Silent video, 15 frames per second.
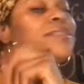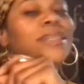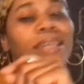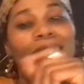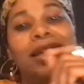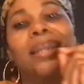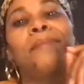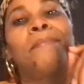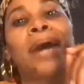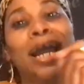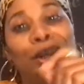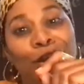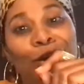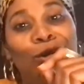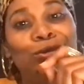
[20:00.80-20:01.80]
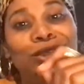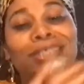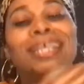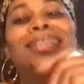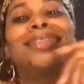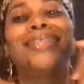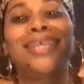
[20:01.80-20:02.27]
again in my notes
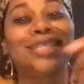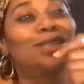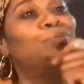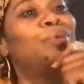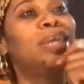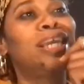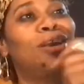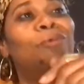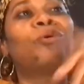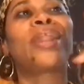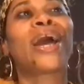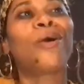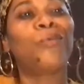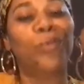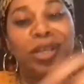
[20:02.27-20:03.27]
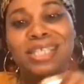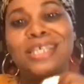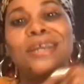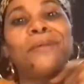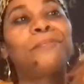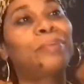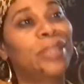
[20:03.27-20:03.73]
this week when I went to
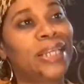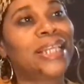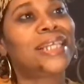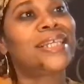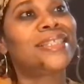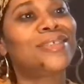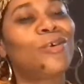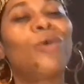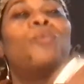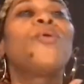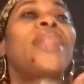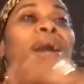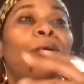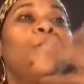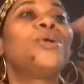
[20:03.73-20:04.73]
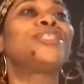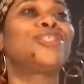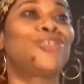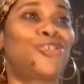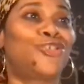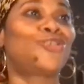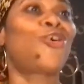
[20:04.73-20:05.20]
complete it, or when I went
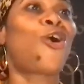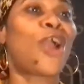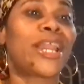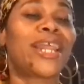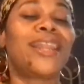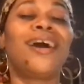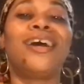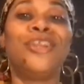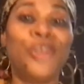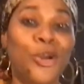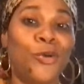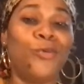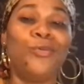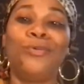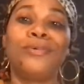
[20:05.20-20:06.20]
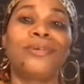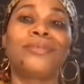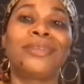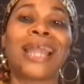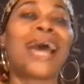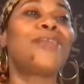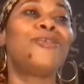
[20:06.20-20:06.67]
to start it anew,
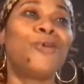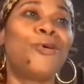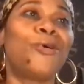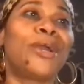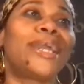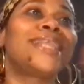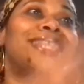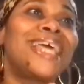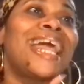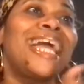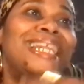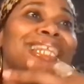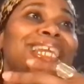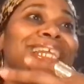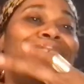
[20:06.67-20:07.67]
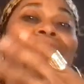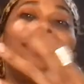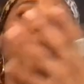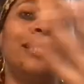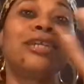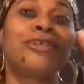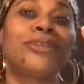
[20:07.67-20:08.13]
not knowing that I did it
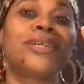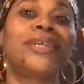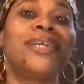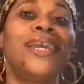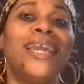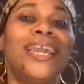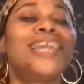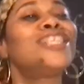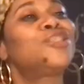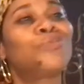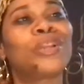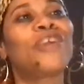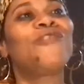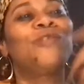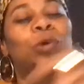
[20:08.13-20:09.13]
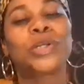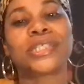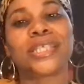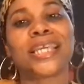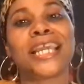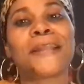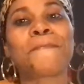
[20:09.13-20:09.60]
literally in
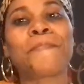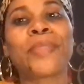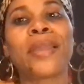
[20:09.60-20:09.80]
2014.